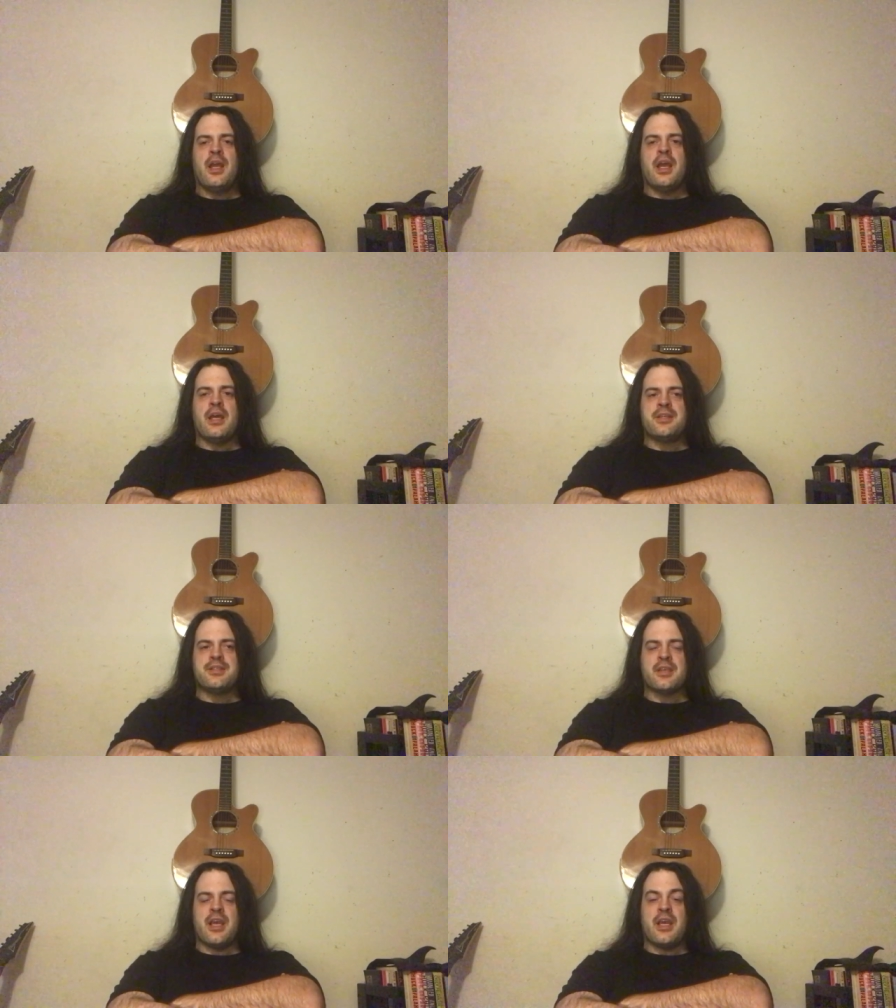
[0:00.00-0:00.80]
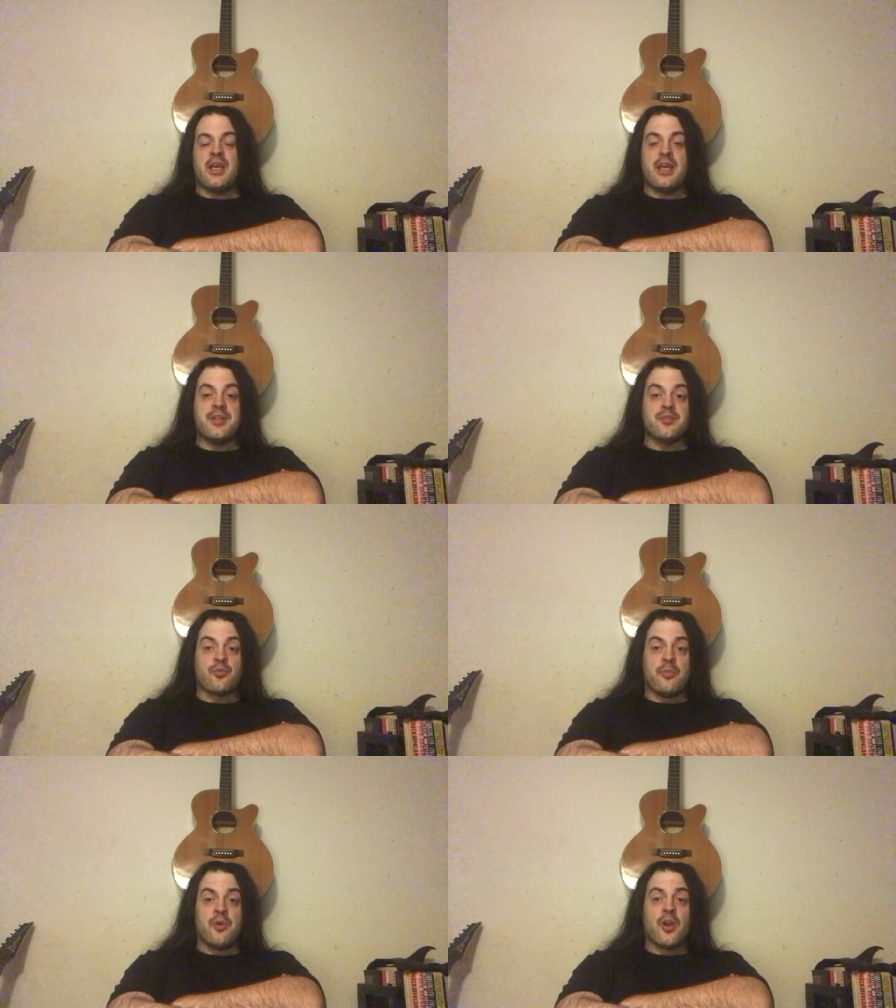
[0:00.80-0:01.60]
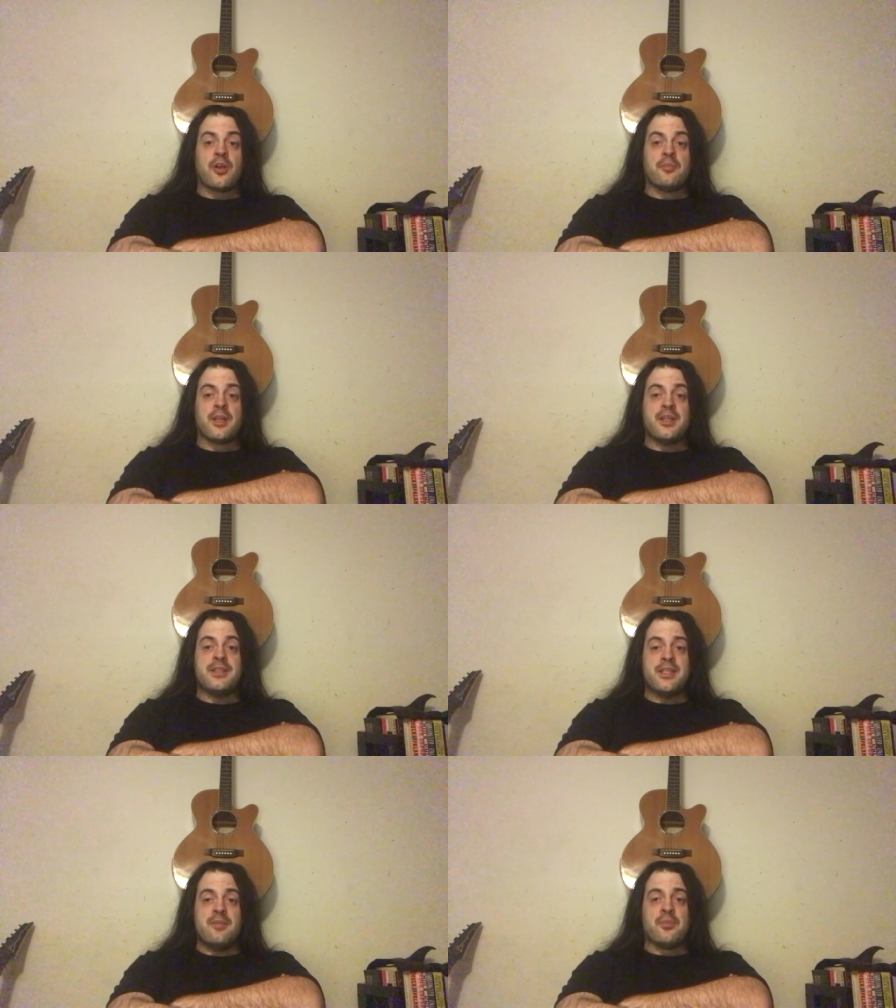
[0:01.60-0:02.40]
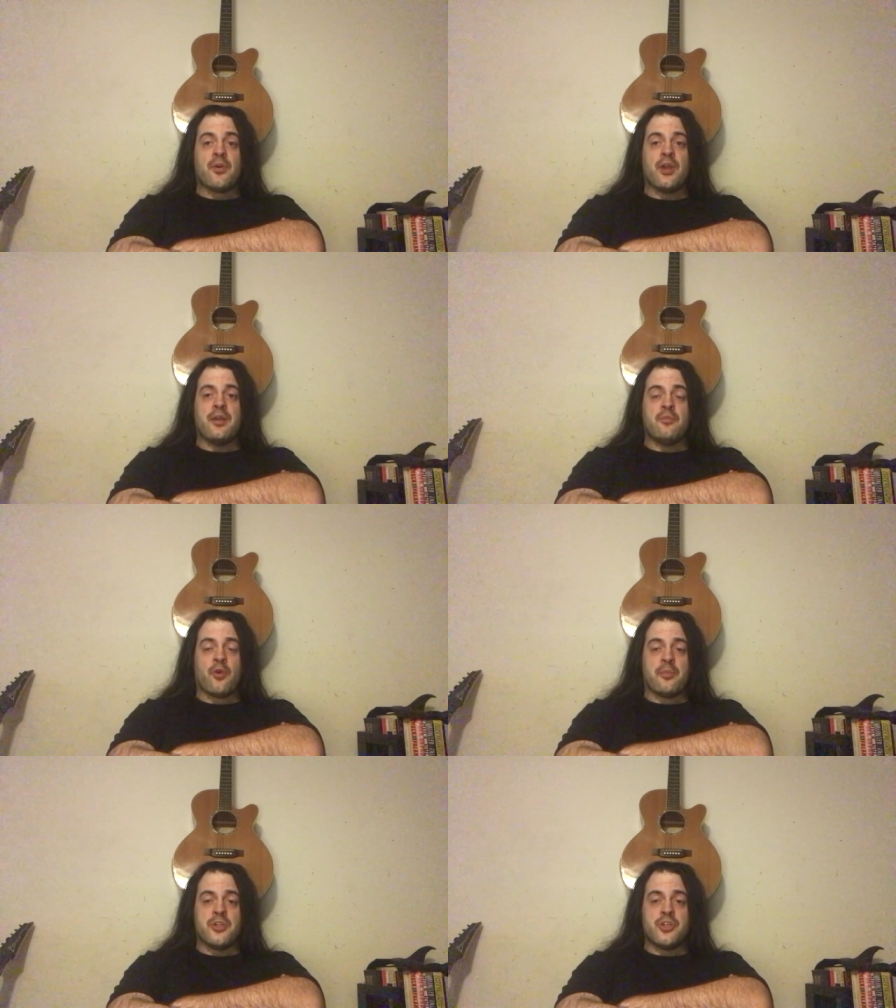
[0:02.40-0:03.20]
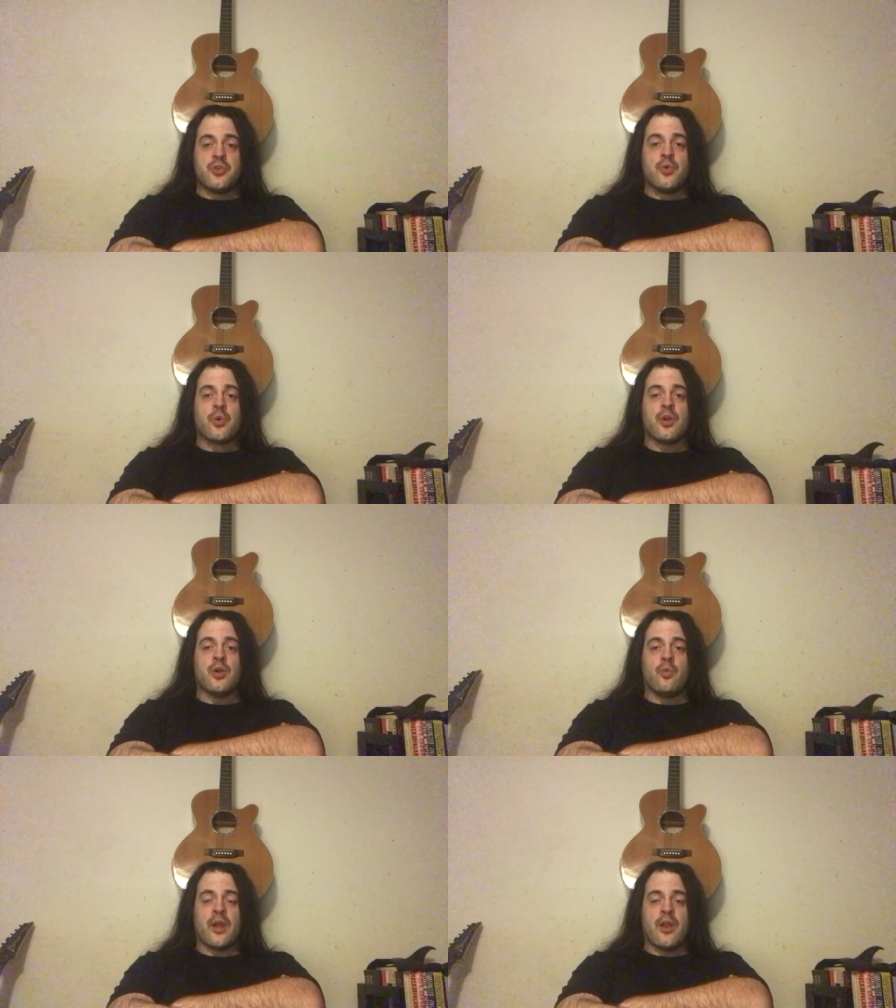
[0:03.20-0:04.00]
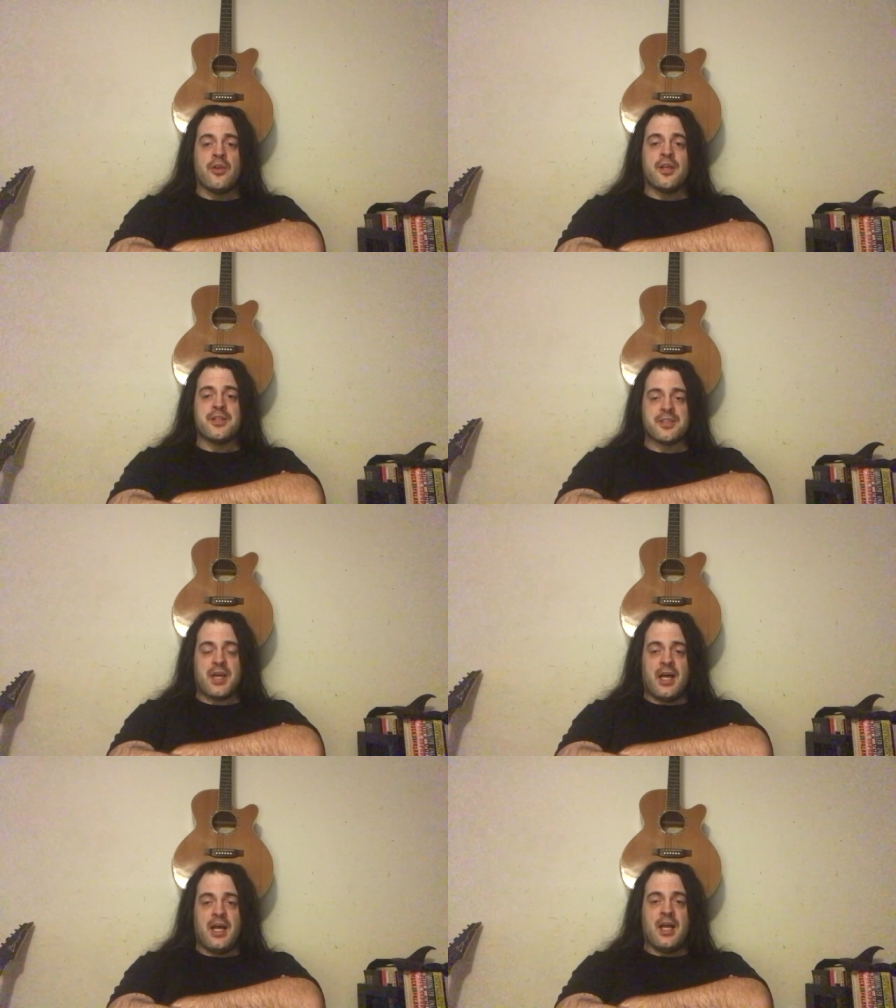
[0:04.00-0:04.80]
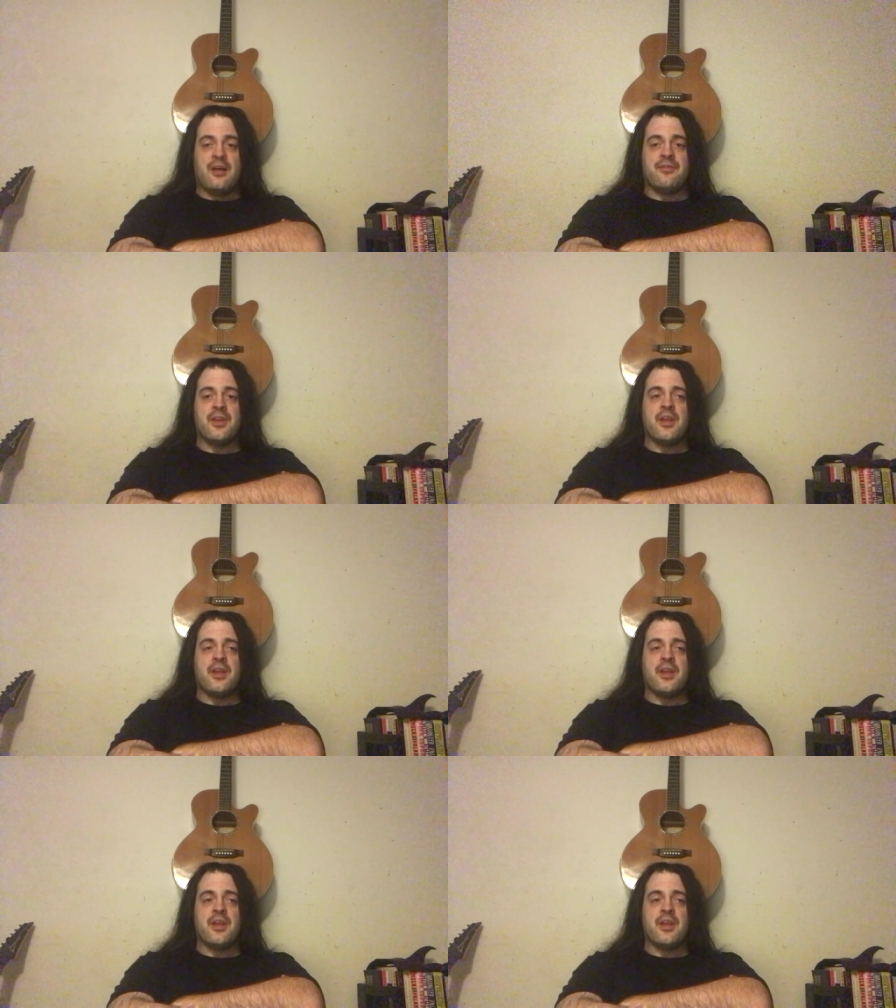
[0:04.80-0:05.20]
has a, a remarkably deeper and more mature awareness of